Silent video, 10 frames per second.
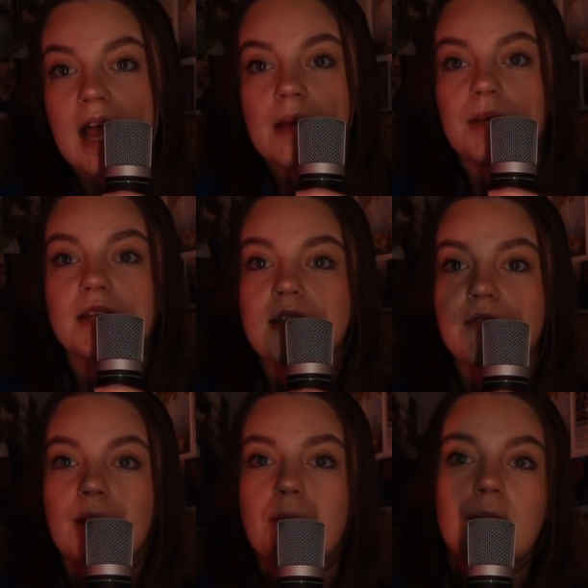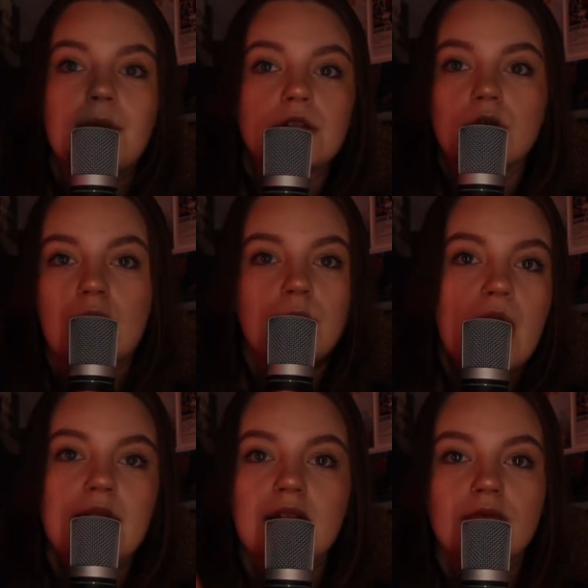And because I've like put a big square
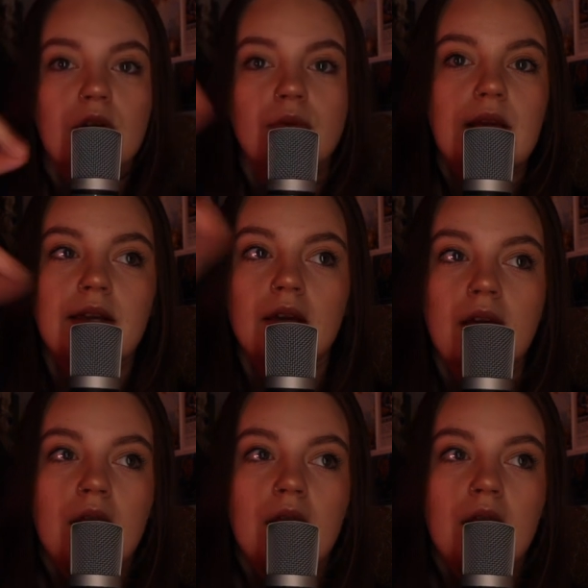bracket and wrote like,